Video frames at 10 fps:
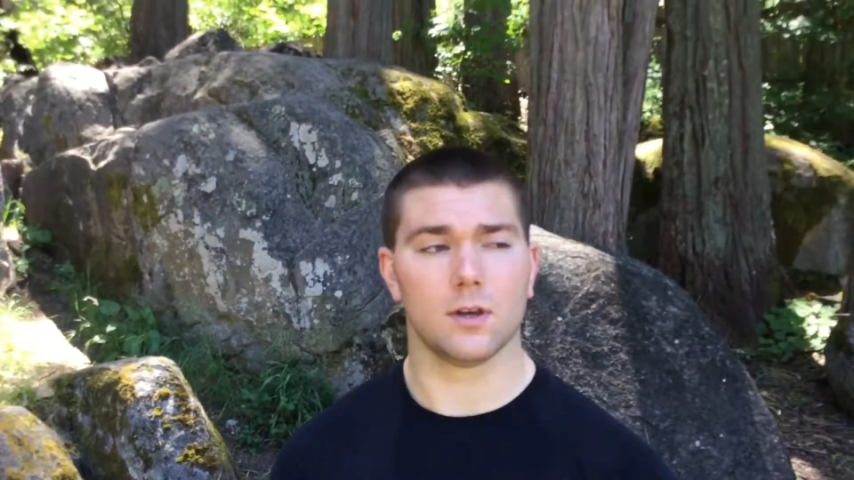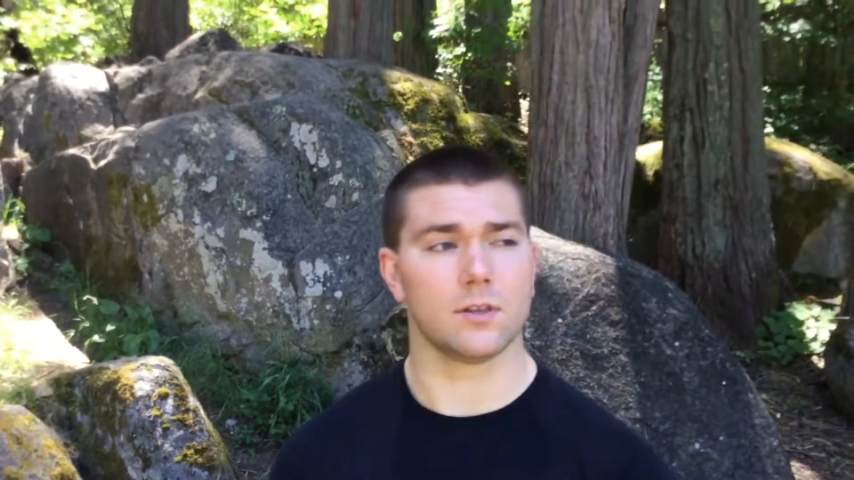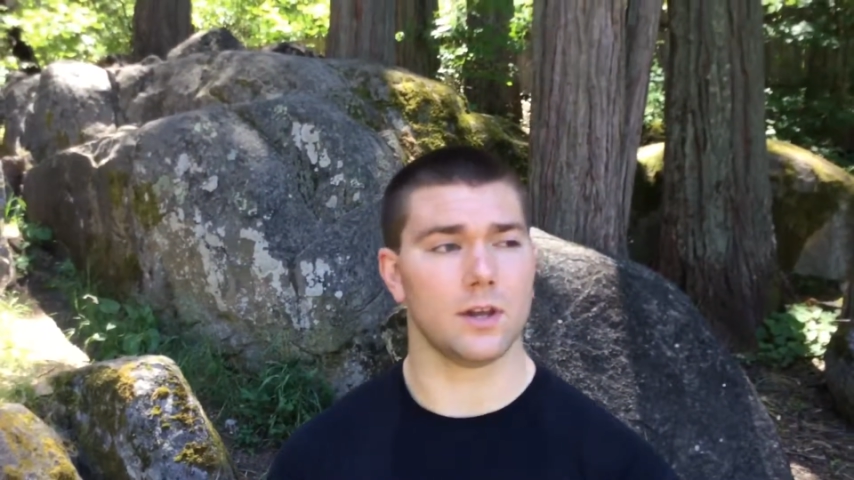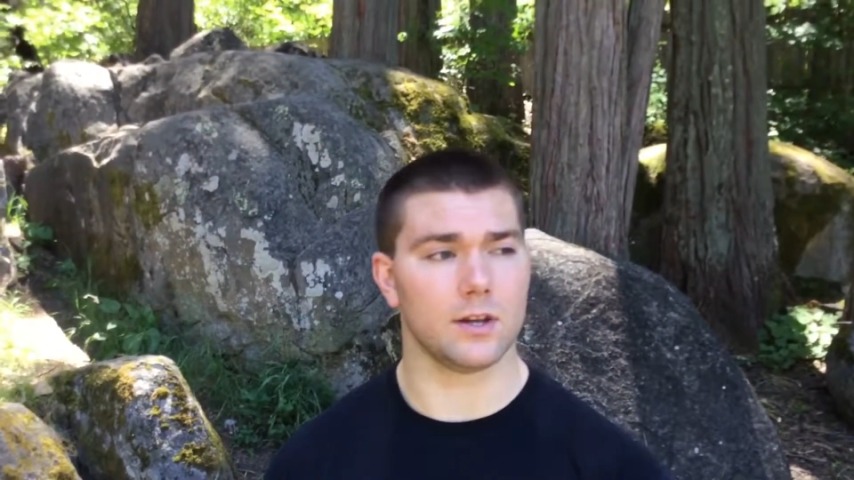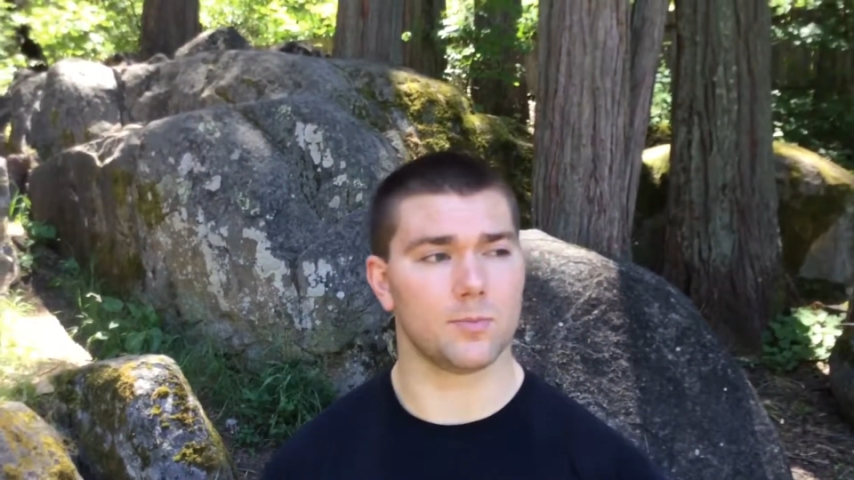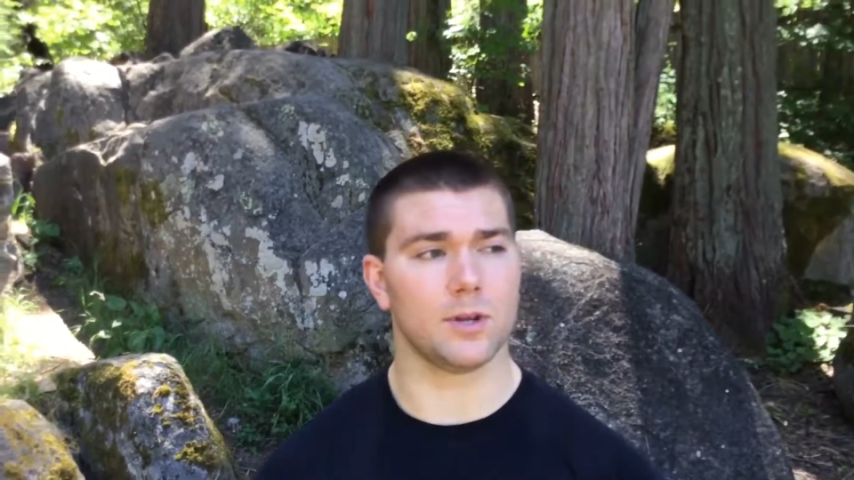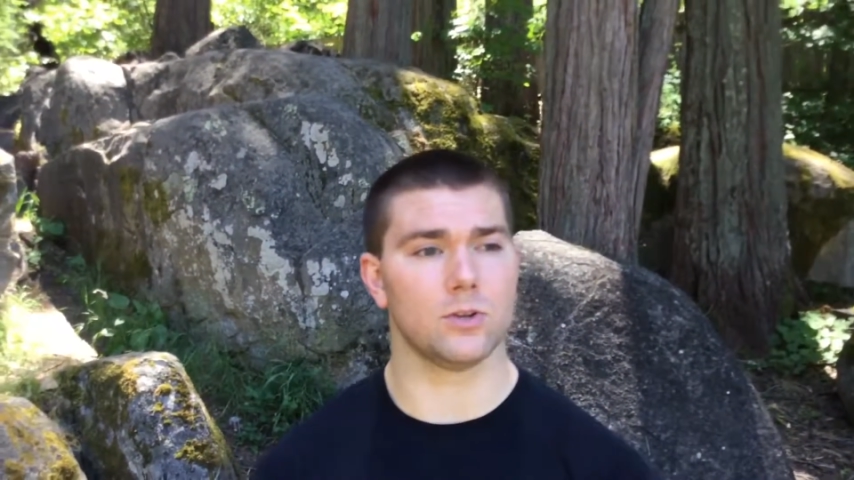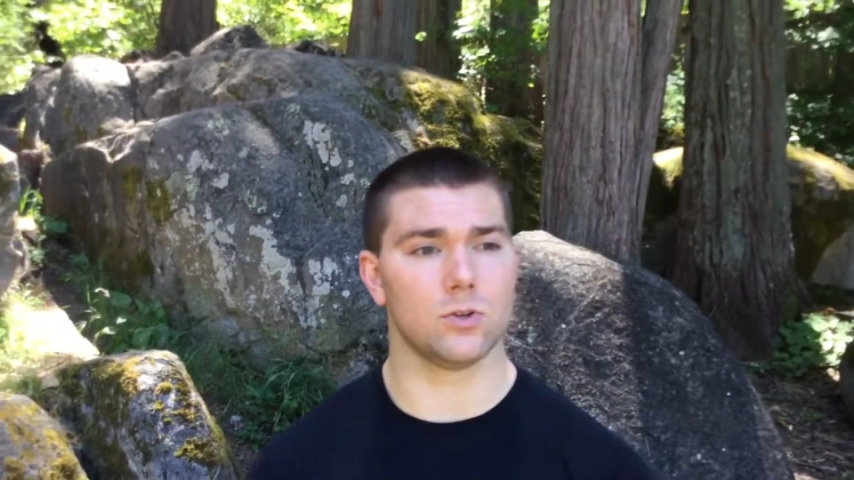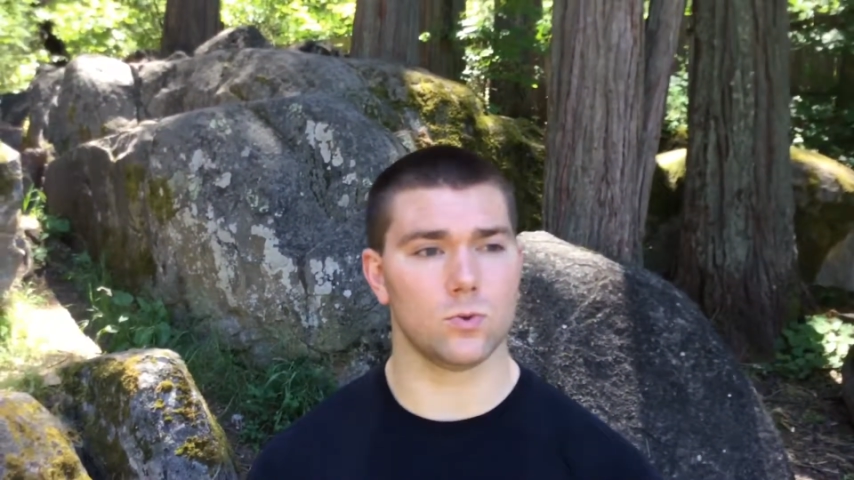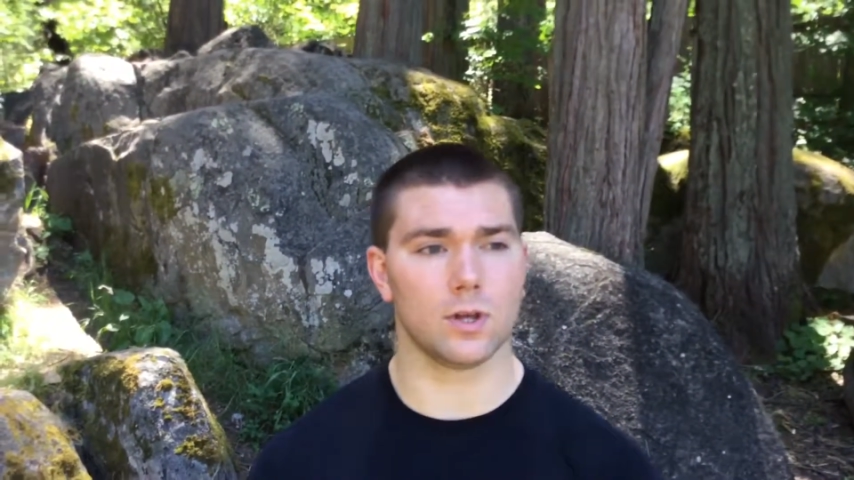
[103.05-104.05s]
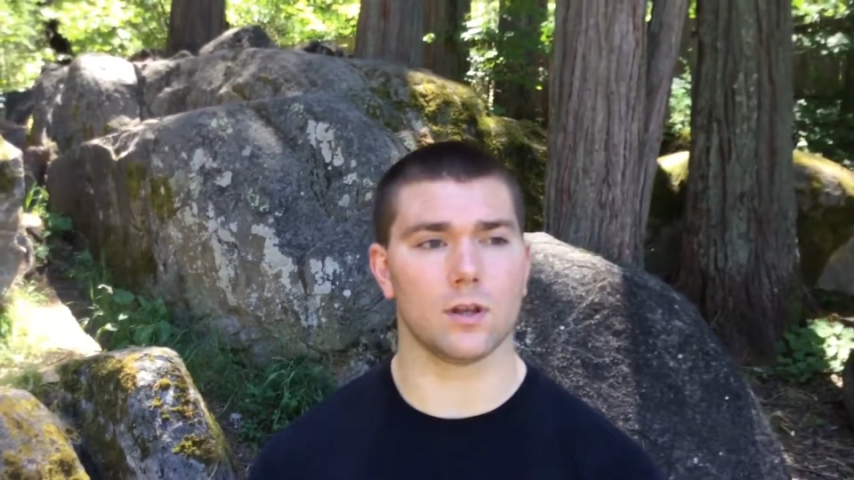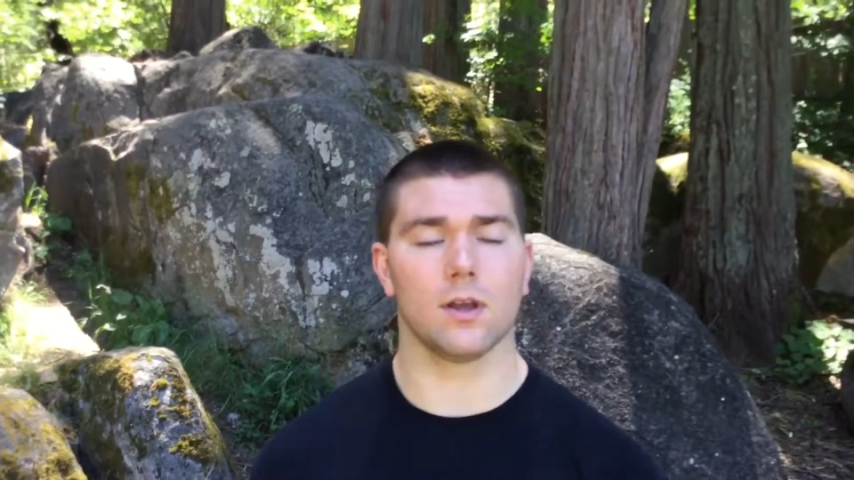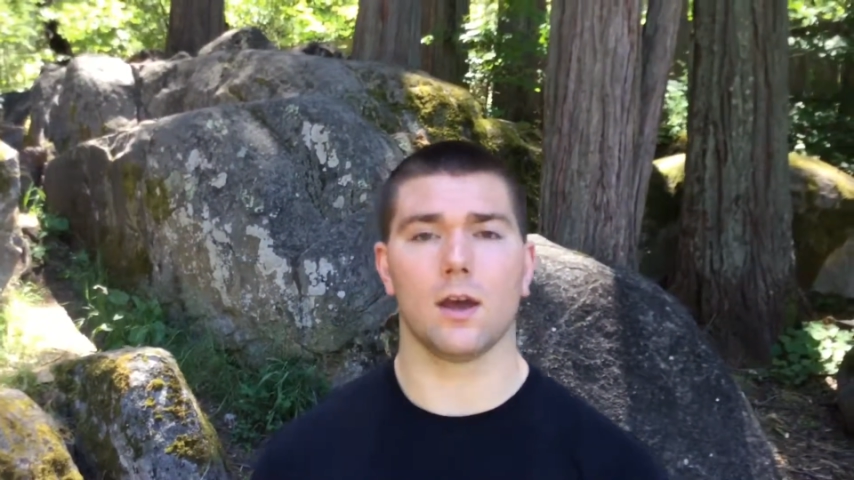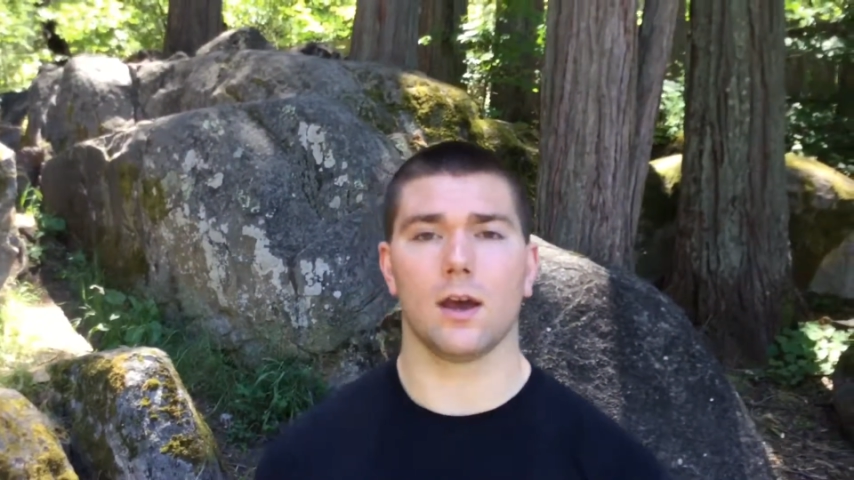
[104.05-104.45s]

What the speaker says: They need to be doing